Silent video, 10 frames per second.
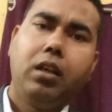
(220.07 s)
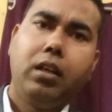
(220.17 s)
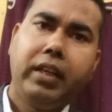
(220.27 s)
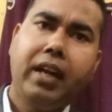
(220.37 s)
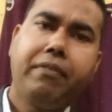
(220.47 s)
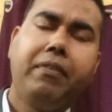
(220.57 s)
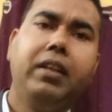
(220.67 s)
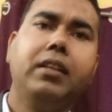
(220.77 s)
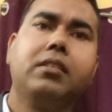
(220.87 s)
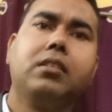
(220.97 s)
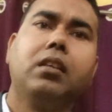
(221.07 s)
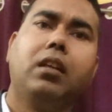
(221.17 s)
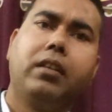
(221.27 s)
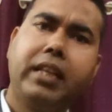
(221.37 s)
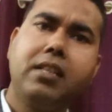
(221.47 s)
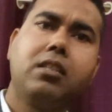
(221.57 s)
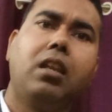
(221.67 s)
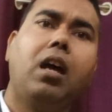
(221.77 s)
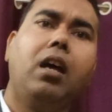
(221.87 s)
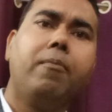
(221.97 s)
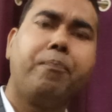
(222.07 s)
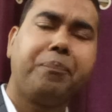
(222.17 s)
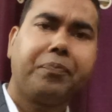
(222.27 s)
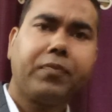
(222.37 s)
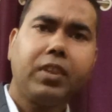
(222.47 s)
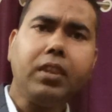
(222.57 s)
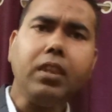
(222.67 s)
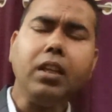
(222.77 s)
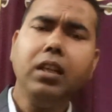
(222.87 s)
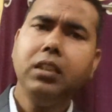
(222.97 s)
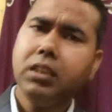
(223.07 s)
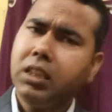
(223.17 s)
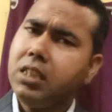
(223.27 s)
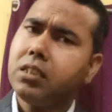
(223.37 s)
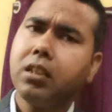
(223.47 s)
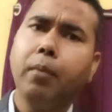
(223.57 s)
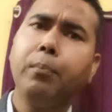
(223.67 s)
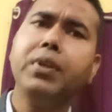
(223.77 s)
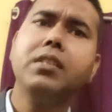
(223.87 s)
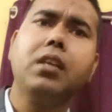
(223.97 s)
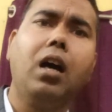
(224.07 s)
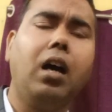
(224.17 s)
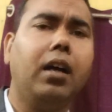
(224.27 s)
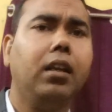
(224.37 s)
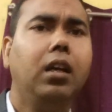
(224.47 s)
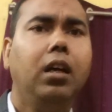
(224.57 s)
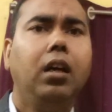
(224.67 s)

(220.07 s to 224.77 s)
Netflix, Tesla. These companies are